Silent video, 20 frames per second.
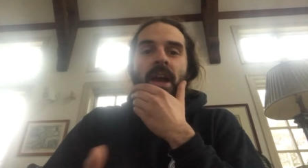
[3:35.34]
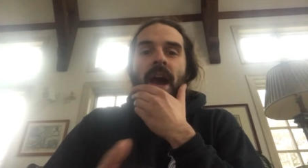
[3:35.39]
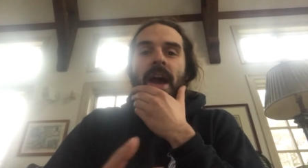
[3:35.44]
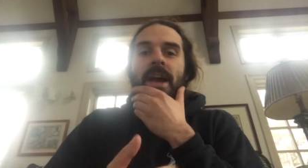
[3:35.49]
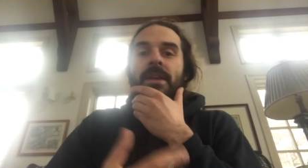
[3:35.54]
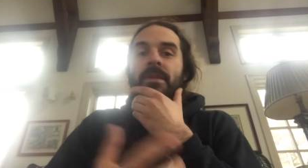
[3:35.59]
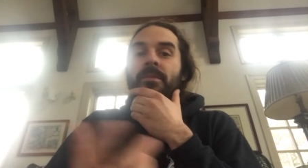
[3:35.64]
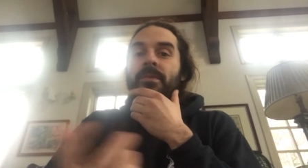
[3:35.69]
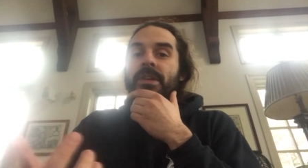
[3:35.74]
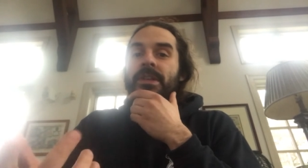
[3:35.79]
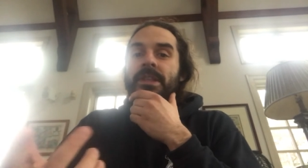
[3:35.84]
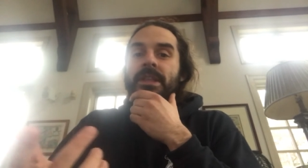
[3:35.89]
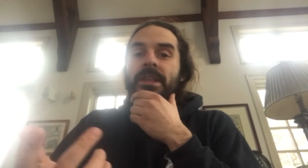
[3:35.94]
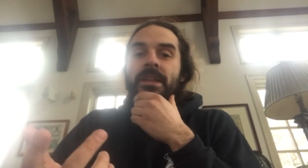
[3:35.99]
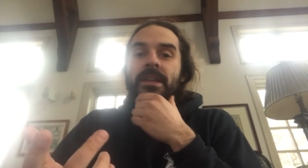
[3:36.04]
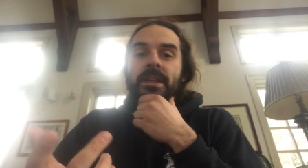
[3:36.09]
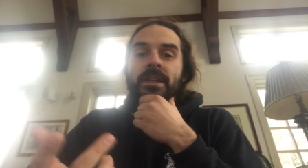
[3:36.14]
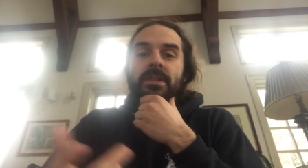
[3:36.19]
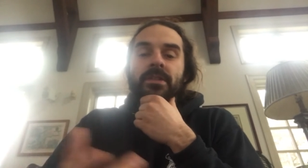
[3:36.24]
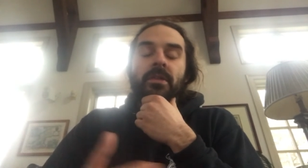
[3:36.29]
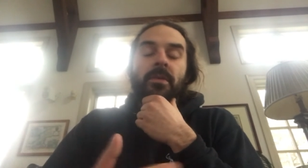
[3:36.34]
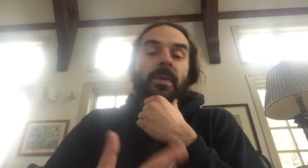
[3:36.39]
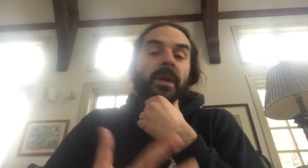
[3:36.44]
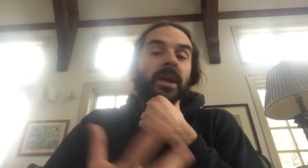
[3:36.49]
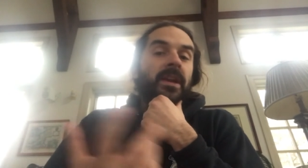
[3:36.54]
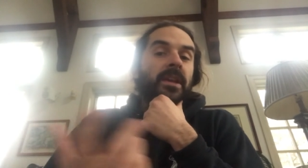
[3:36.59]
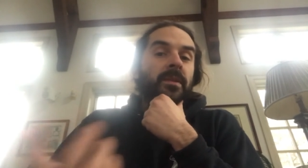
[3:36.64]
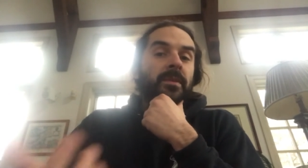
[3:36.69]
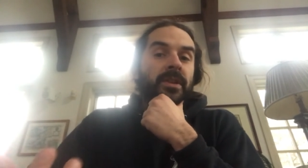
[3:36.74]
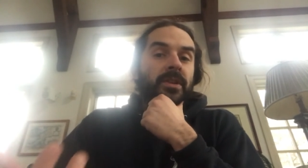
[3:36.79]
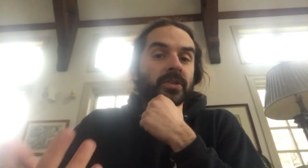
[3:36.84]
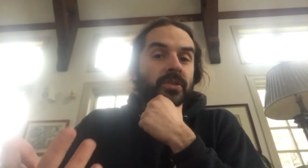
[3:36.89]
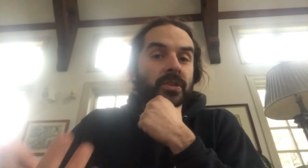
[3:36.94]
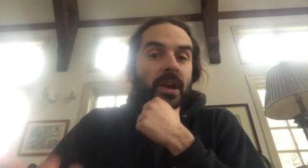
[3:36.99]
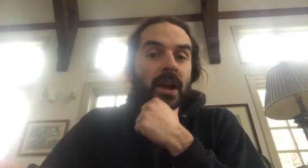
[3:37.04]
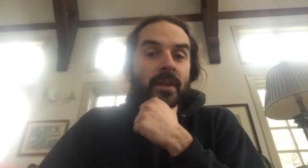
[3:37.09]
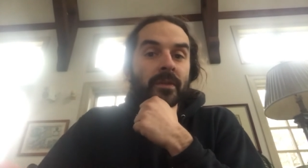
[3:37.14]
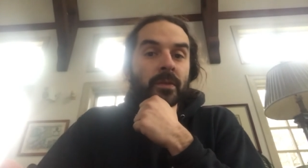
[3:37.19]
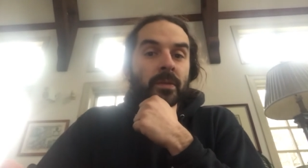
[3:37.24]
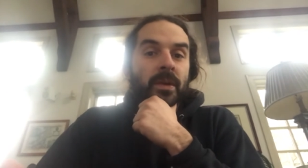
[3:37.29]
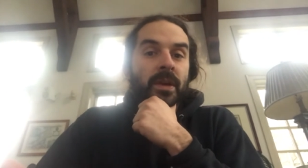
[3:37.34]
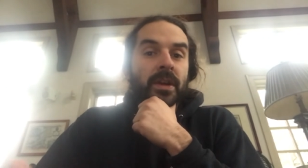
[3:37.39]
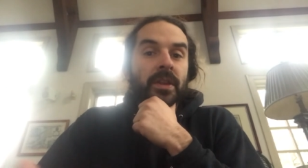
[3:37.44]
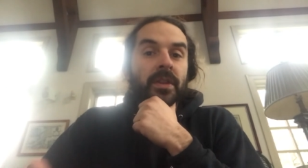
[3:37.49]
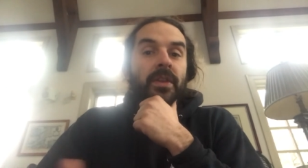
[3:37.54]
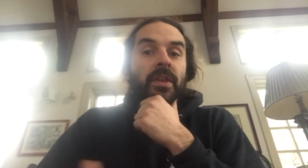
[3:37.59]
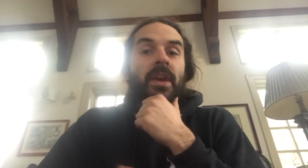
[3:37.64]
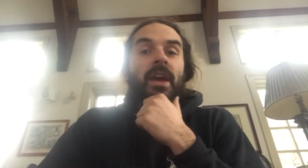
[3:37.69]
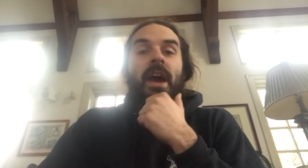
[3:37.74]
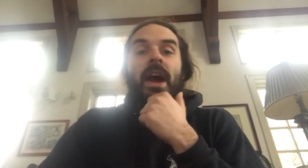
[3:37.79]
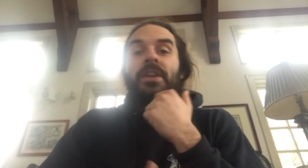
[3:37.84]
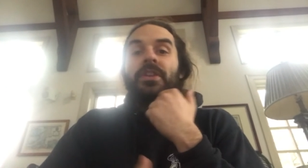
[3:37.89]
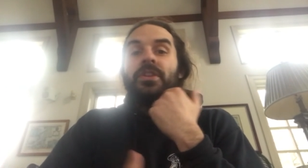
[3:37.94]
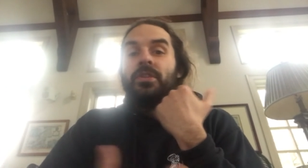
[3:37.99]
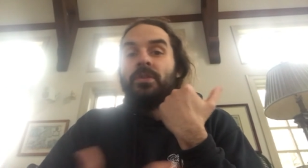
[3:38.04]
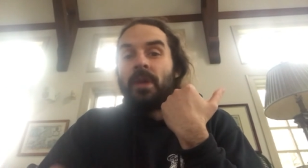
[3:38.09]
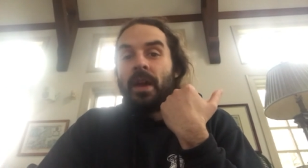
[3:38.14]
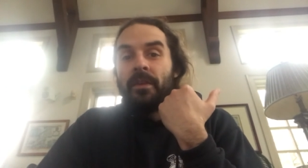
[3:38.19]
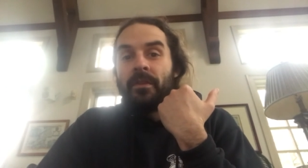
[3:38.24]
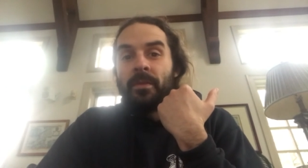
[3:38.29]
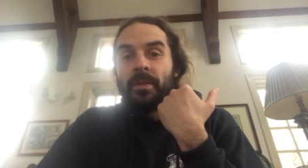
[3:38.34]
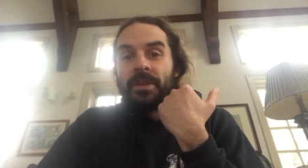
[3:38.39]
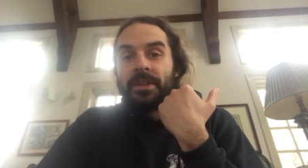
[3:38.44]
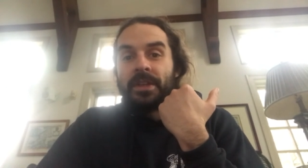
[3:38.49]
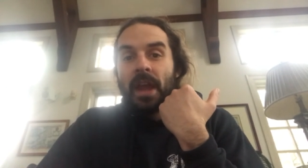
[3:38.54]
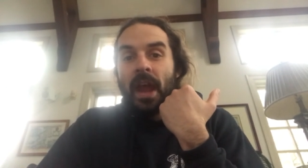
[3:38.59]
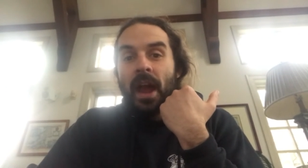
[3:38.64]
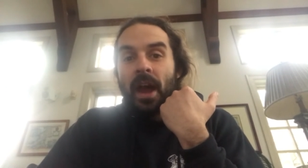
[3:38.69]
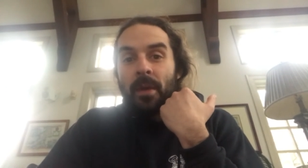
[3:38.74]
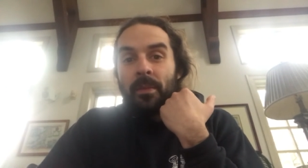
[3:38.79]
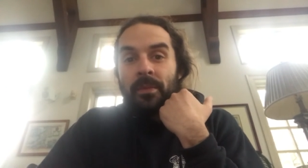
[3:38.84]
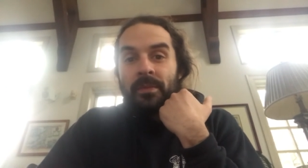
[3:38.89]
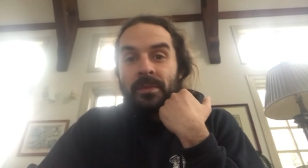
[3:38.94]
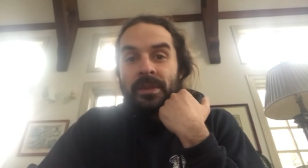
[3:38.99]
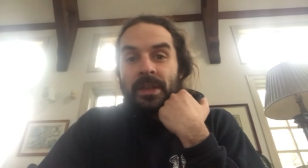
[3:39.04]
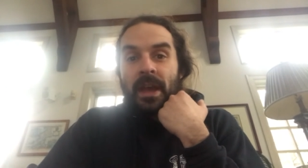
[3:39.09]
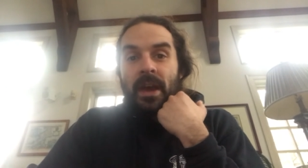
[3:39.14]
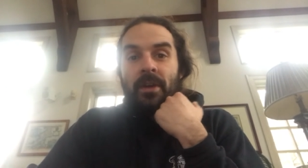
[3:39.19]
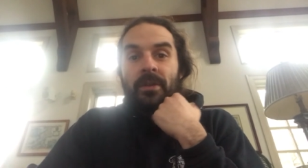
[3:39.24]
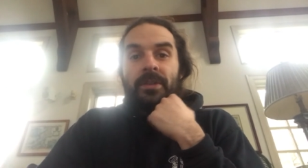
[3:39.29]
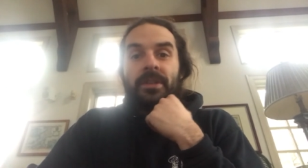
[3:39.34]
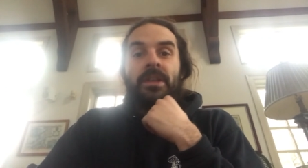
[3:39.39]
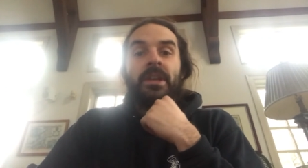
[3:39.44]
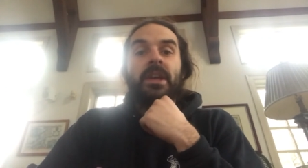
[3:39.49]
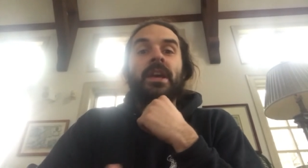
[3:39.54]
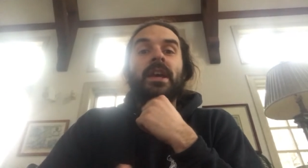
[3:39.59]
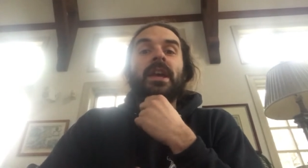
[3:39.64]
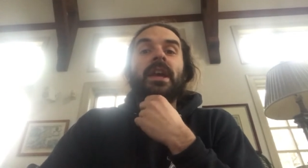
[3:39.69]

I didn't bring CDs or a pain in the butt to travel with. I do have a bunch of albums out.